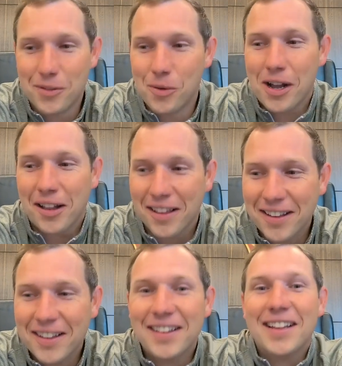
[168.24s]
Well,
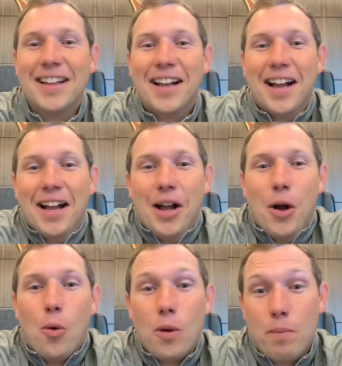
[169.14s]

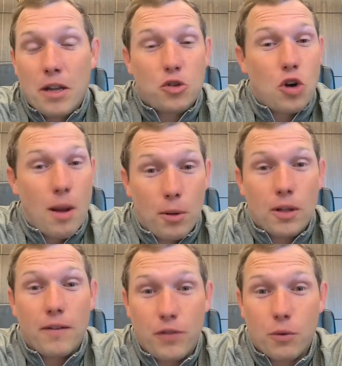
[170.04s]
we'd be in
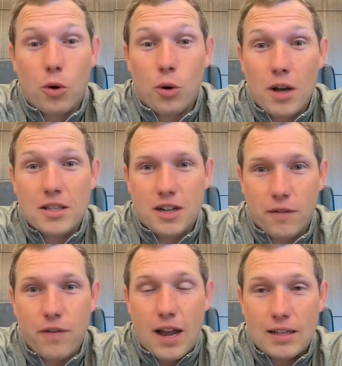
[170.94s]
trouble if the rule was in
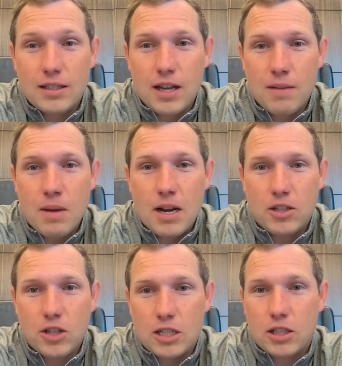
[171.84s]
effect. I mean, it
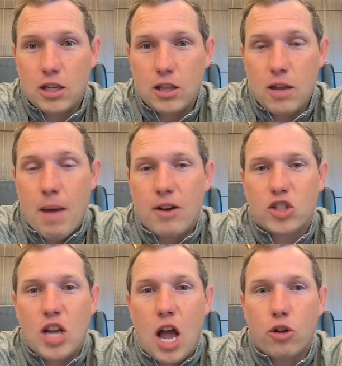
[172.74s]
just, the amount of
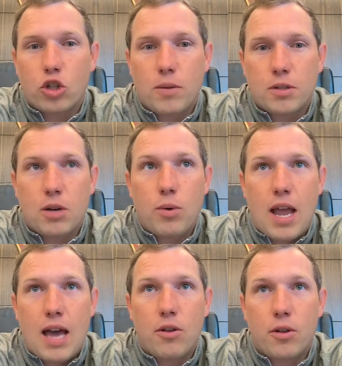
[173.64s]
scholarships that we
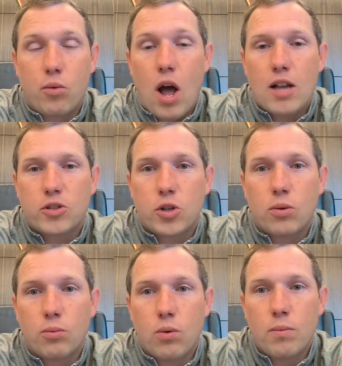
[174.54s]
had on the
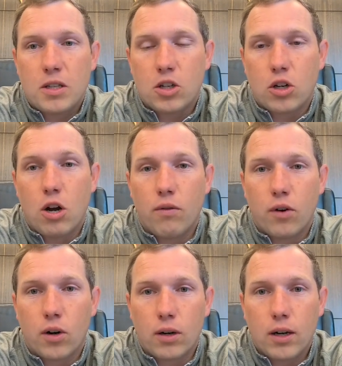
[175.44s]
roster when we took
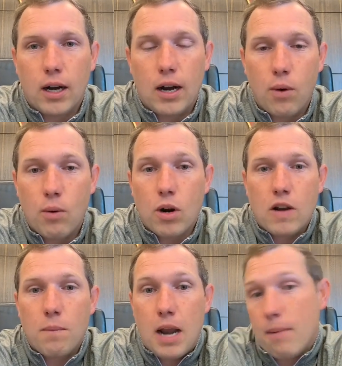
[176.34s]
over, we
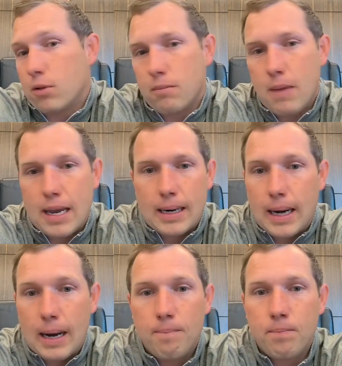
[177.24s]
wouldn't have been able to make it
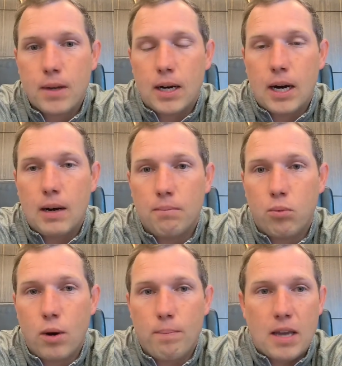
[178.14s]
up
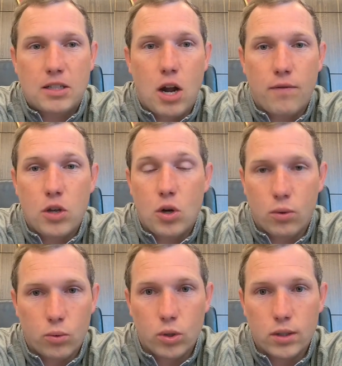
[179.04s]
based off the
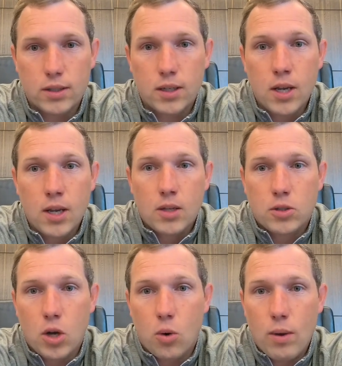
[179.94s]
old rules.
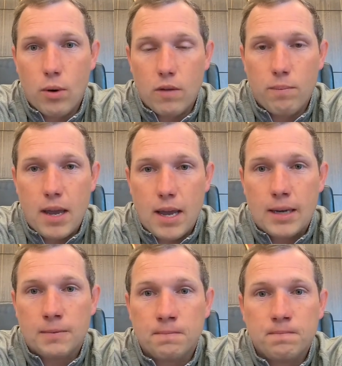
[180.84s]
So we would have
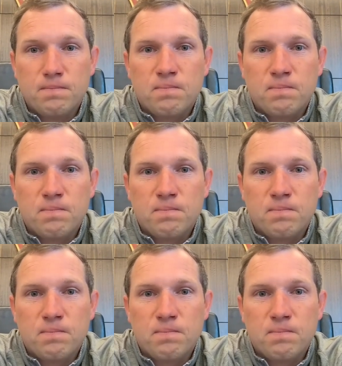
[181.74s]
been